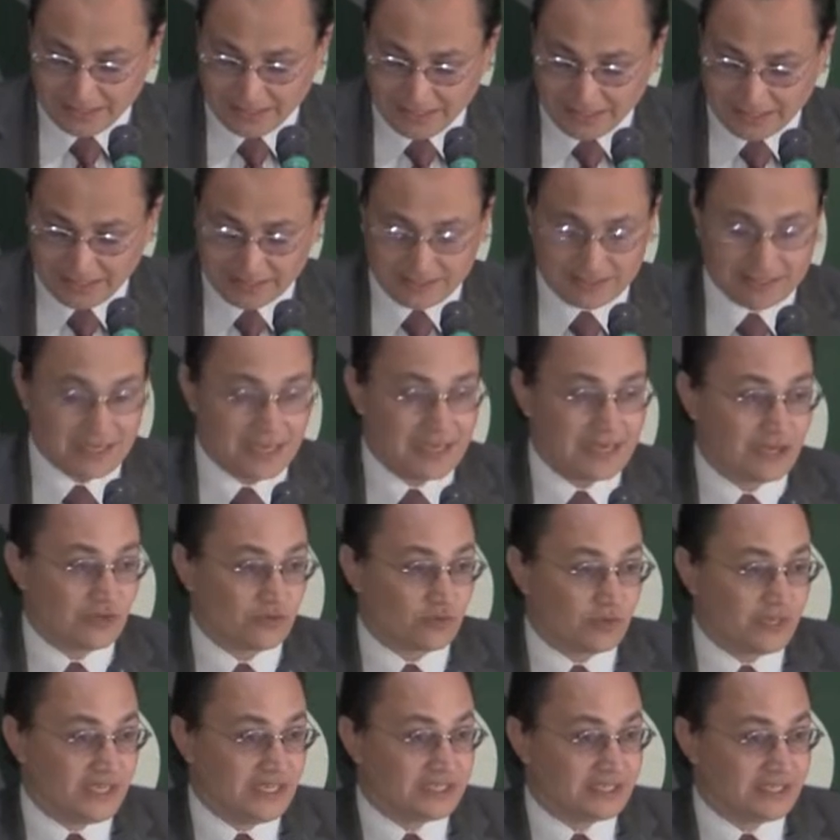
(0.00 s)
And it had a
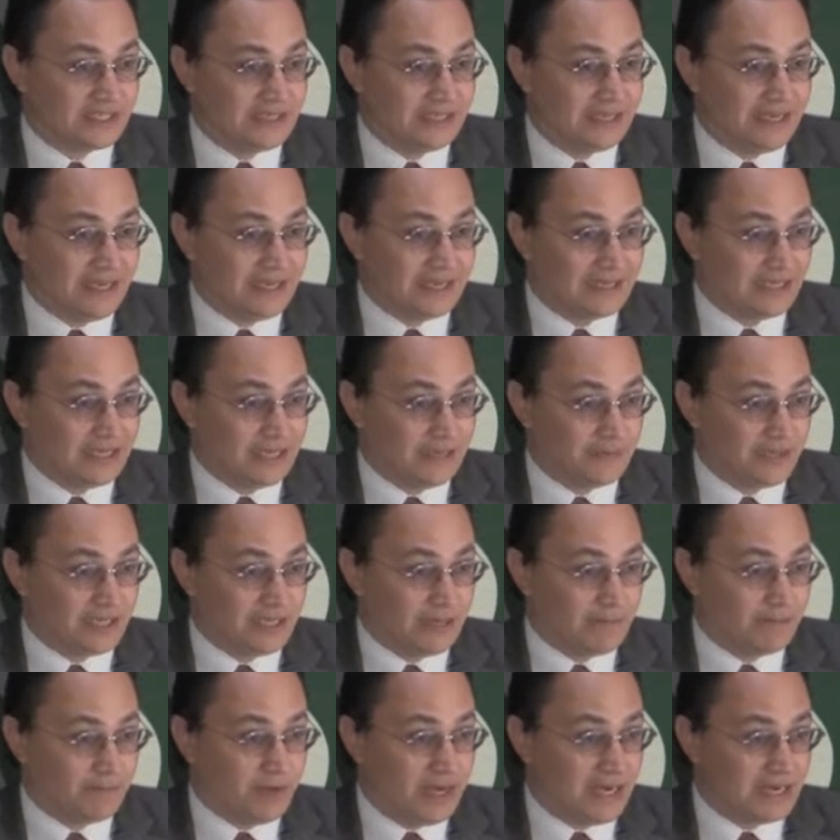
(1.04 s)
recent
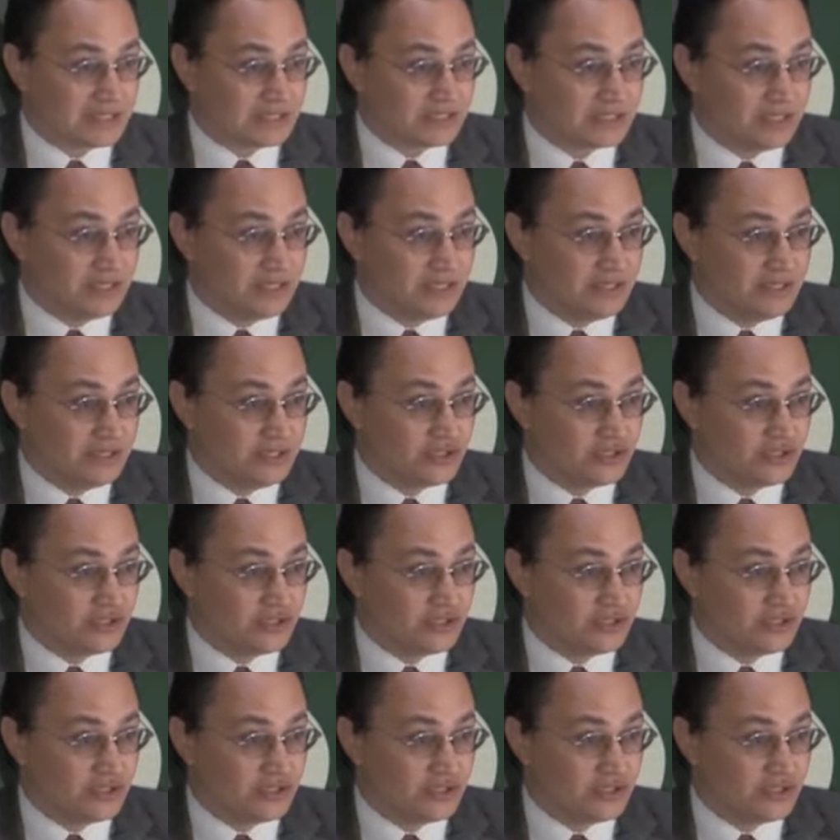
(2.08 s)
economic impact study